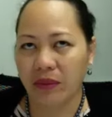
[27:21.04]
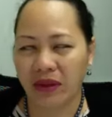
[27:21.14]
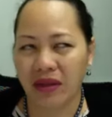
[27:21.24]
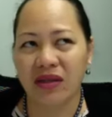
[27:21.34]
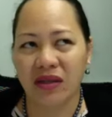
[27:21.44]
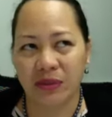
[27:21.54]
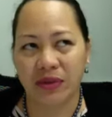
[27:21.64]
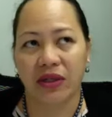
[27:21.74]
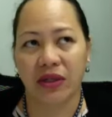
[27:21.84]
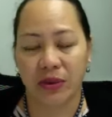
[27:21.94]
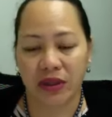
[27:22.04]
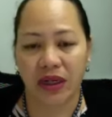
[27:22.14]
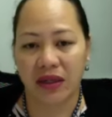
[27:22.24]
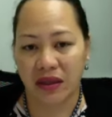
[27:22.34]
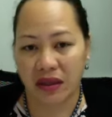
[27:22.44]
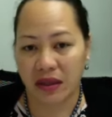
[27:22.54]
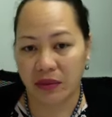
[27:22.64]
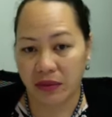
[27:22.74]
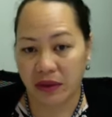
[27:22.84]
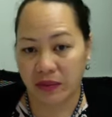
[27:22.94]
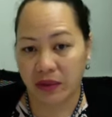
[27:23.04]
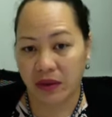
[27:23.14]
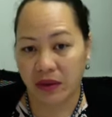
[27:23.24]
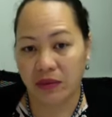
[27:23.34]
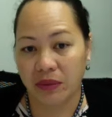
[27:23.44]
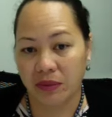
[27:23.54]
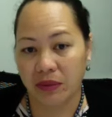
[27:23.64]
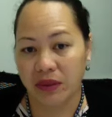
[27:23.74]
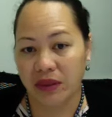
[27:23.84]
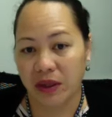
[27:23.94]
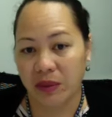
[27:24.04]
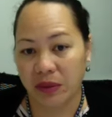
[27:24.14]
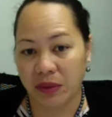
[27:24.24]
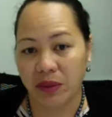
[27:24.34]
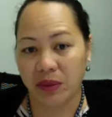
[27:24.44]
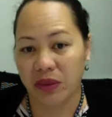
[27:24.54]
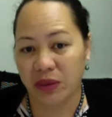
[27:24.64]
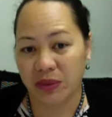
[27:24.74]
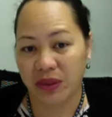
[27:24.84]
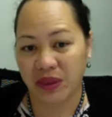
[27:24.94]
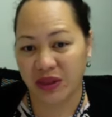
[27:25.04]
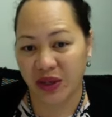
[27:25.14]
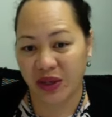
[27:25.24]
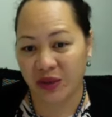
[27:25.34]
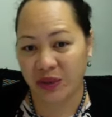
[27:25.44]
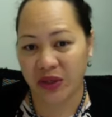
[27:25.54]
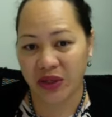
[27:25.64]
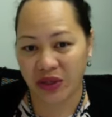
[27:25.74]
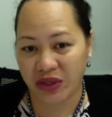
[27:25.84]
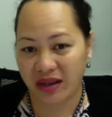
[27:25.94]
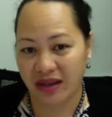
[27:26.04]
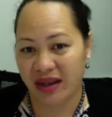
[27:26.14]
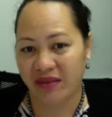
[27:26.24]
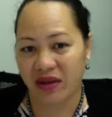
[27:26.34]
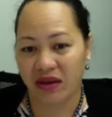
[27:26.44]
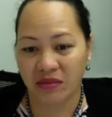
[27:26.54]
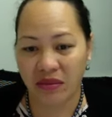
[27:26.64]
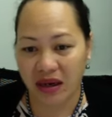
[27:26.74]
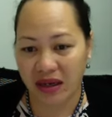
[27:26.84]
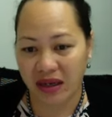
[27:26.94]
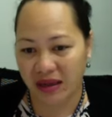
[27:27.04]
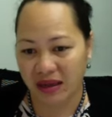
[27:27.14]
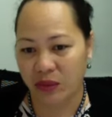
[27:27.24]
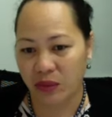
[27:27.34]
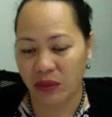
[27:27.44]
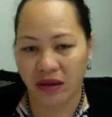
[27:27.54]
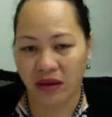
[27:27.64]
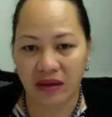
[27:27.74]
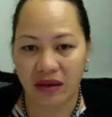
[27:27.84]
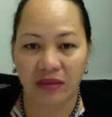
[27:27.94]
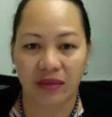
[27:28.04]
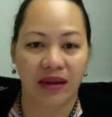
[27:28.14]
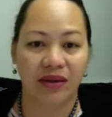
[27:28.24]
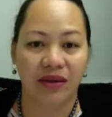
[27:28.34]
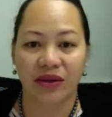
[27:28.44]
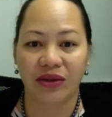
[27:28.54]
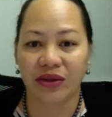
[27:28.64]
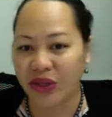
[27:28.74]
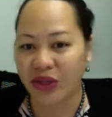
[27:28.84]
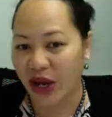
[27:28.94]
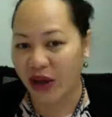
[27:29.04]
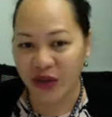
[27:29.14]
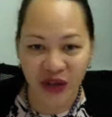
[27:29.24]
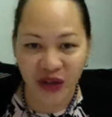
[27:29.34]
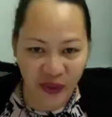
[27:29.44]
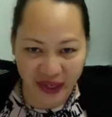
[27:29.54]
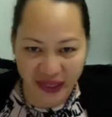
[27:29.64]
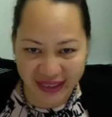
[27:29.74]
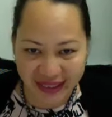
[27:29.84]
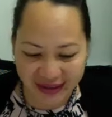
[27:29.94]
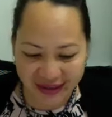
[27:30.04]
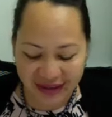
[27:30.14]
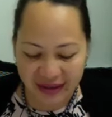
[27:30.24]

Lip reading: this is the perception, I think, with a lot of people, is that when people go into a business that they're rich, that they have a lot of money and wealth. And I'm like, dude, you have no idea.